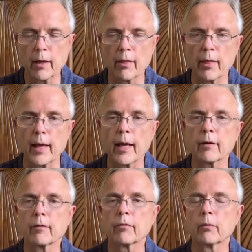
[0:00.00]

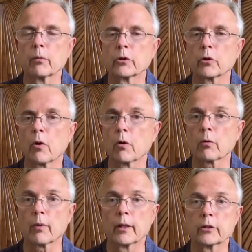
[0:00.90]
that from which all
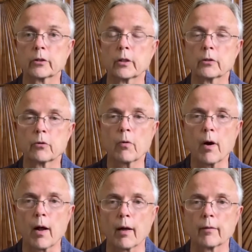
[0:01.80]
grace
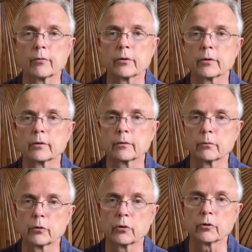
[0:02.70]
derives,
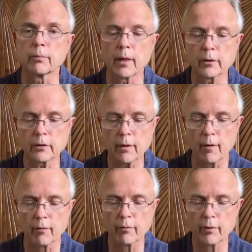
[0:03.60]
which is
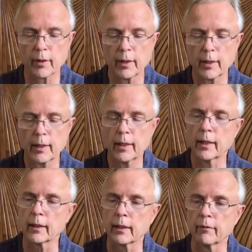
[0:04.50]
myself,
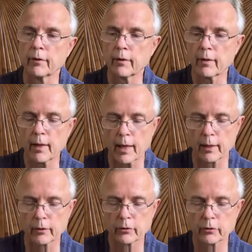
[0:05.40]
and giving
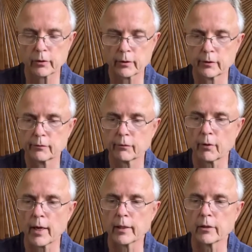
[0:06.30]
thanks
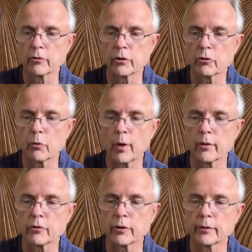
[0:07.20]
for any
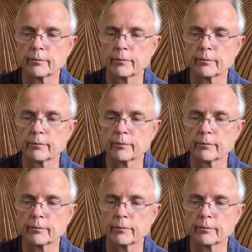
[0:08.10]
situation.